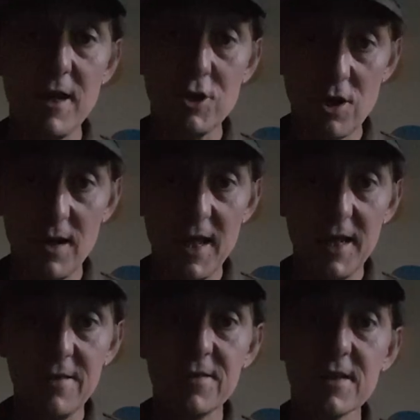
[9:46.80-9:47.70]
retro
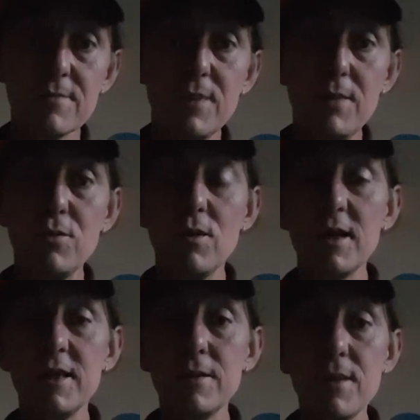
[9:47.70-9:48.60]
leaves. People
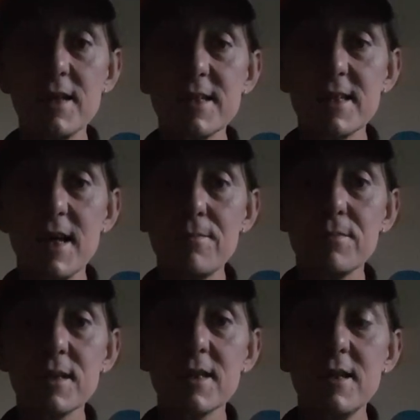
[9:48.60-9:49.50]
wanted them as
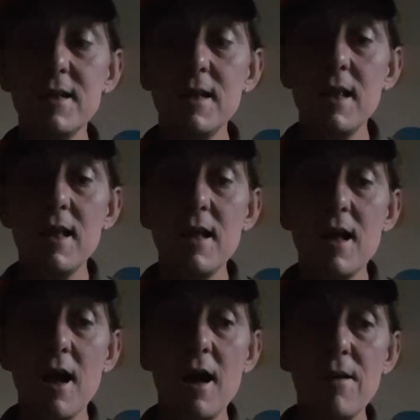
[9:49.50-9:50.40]
stamps.
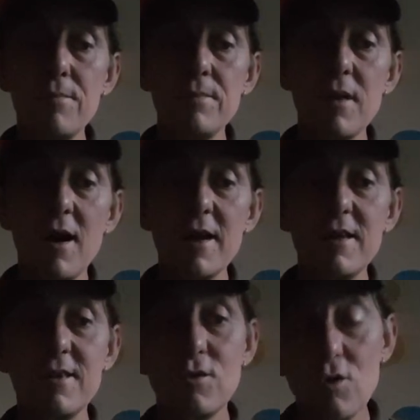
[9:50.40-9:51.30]

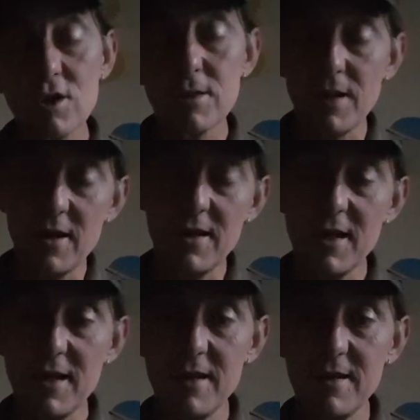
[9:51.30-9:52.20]
I thought about
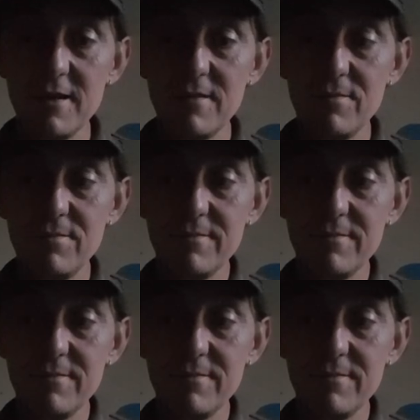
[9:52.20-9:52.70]
it, and